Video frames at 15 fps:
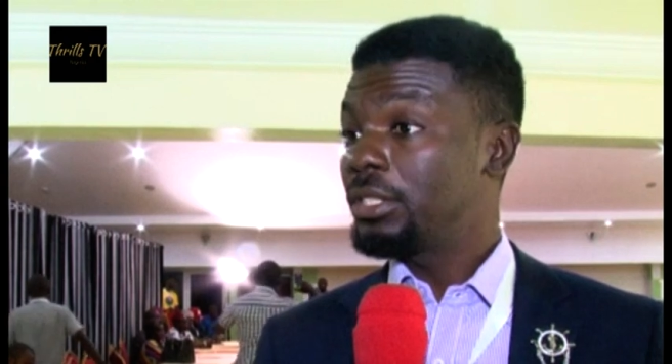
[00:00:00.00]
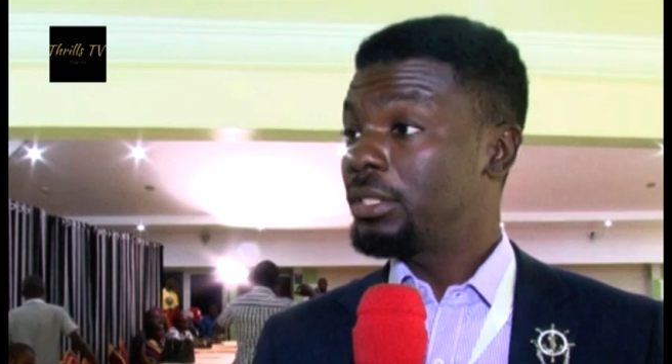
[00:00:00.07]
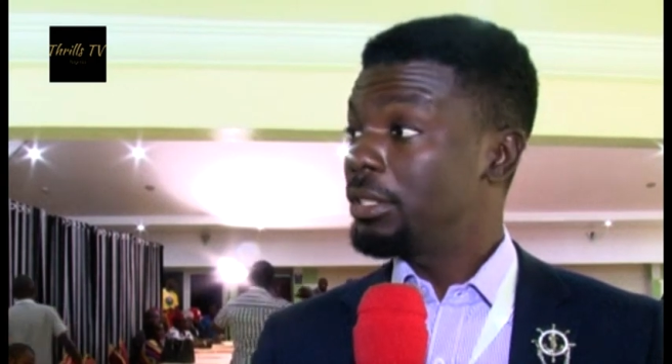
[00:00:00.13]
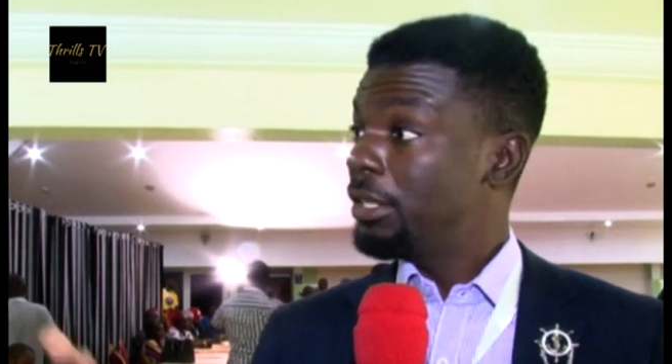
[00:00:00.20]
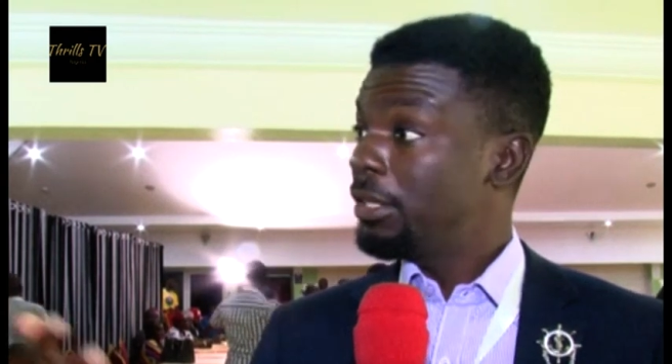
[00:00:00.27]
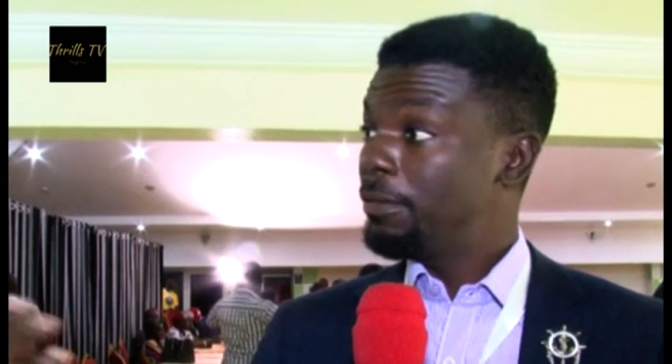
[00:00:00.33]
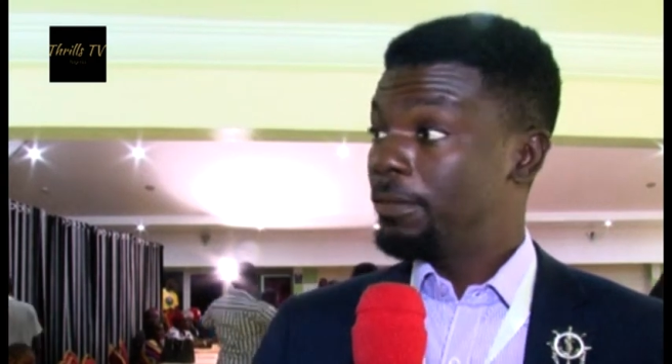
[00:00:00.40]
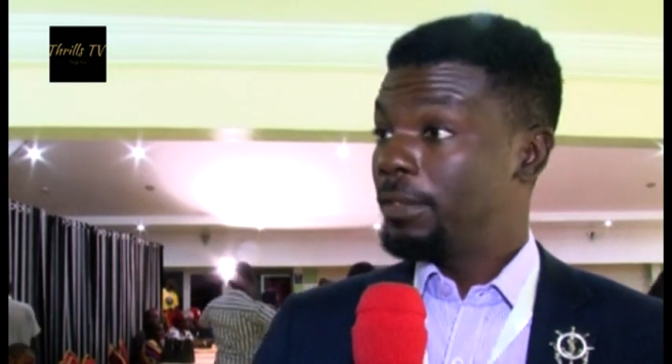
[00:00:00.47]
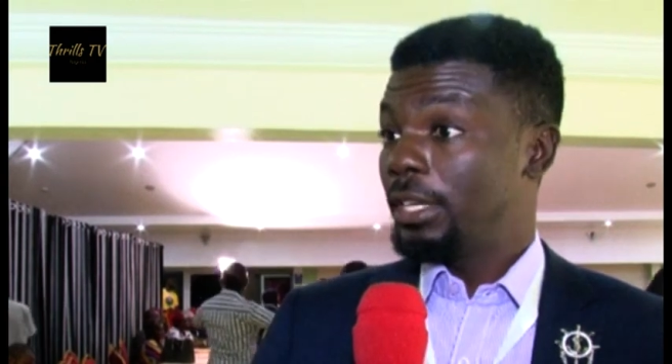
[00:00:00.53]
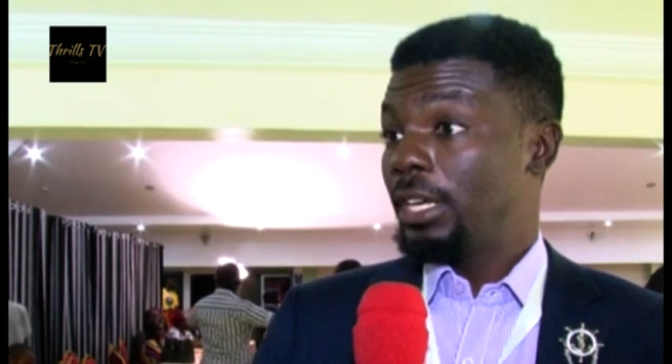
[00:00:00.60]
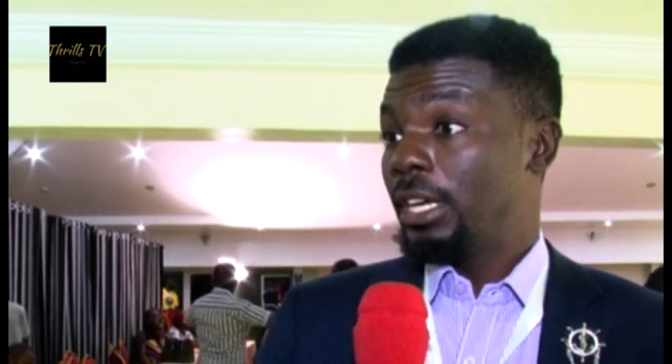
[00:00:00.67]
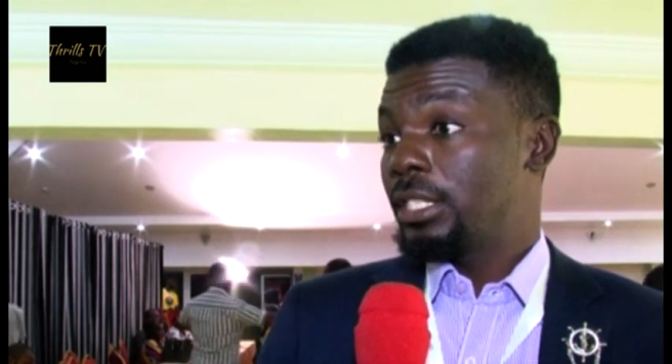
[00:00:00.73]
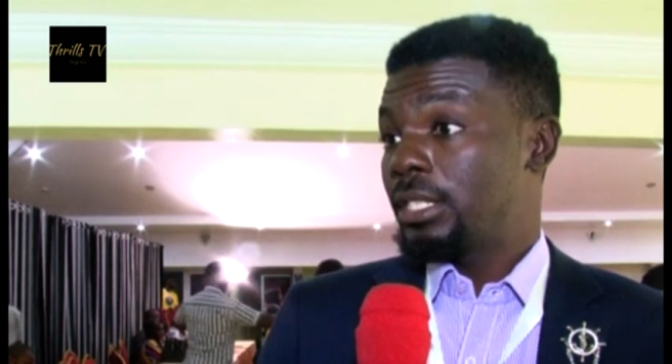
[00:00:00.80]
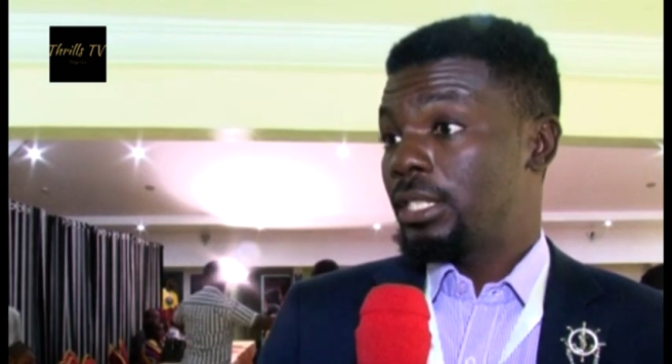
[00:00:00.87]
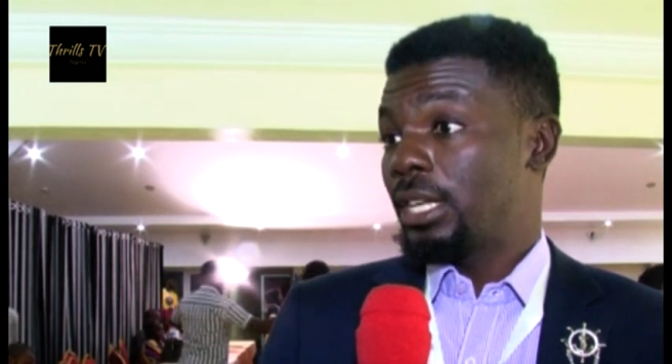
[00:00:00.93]
If they
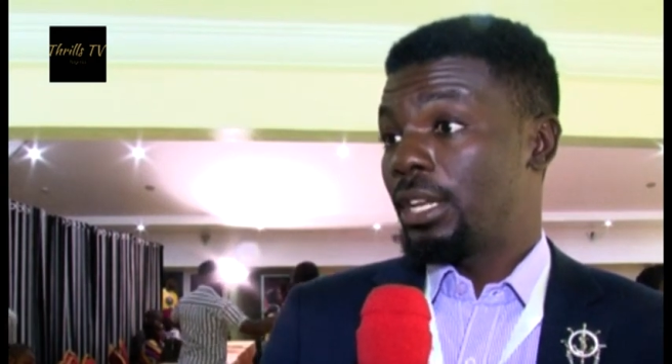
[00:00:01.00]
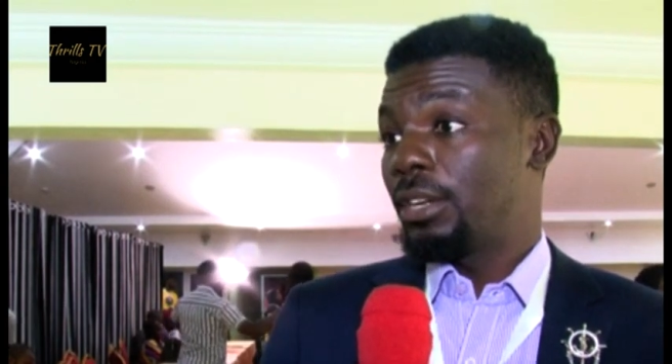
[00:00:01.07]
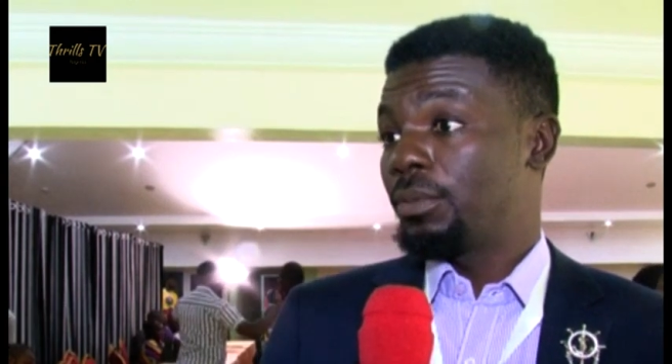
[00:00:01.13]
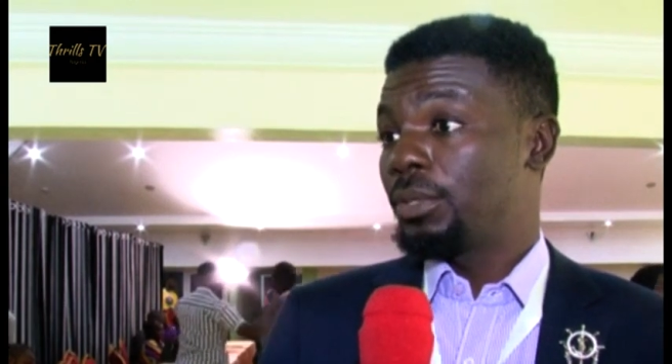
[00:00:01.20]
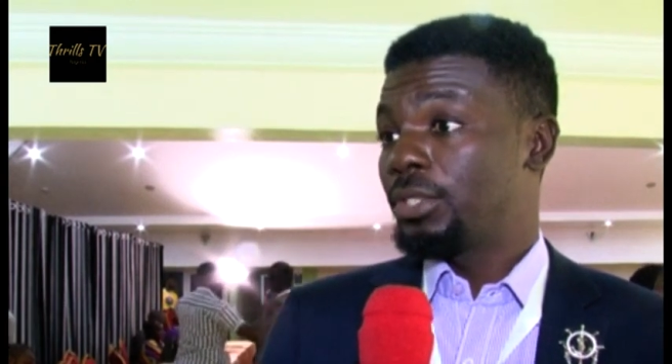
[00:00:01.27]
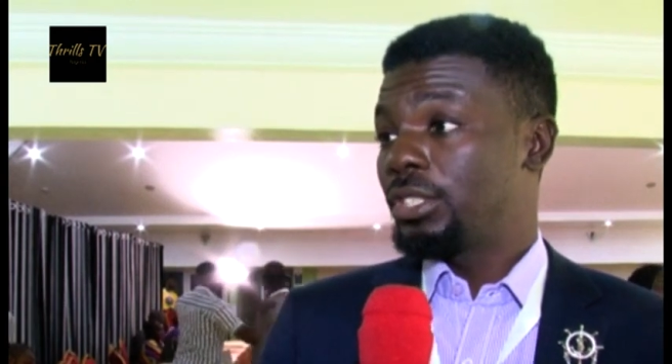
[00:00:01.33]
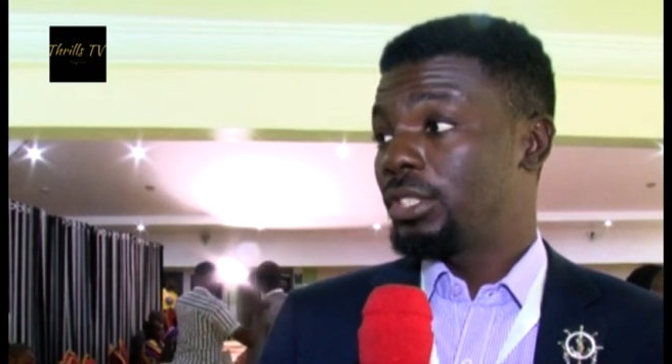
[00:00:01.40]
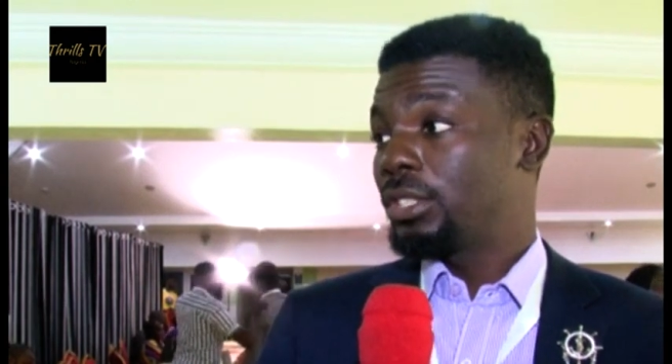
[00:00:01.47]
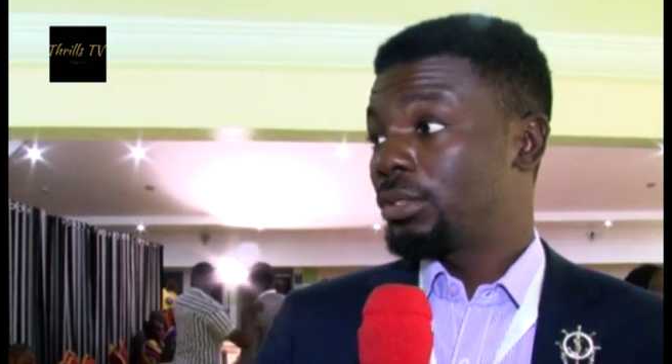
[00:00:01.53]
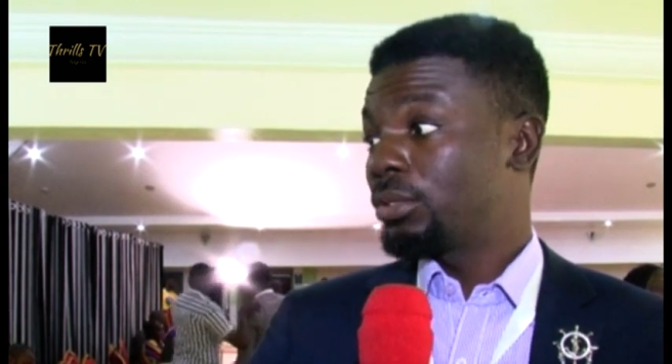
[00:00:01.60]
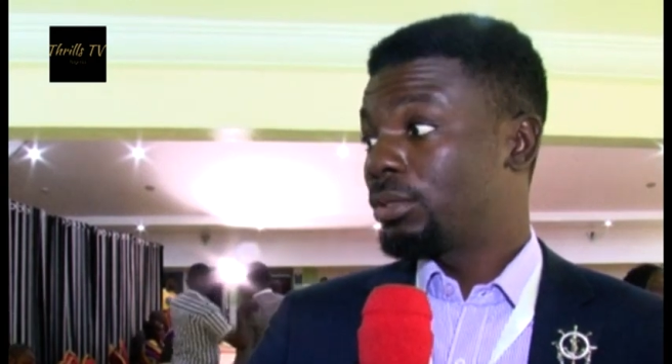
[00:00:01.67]
get an opportunity